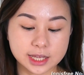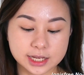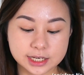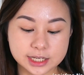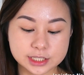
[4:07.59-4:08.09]

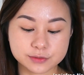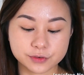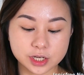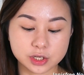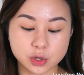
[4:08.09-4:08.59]

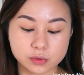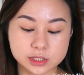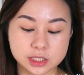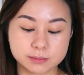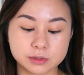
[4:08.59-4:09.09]
Innisfree
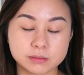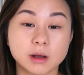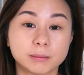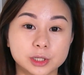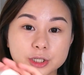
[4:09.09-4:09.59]

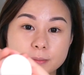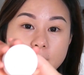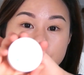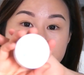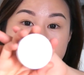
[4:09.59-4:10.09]
No-Sebum Blur
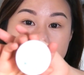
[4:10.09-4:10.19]
Powder.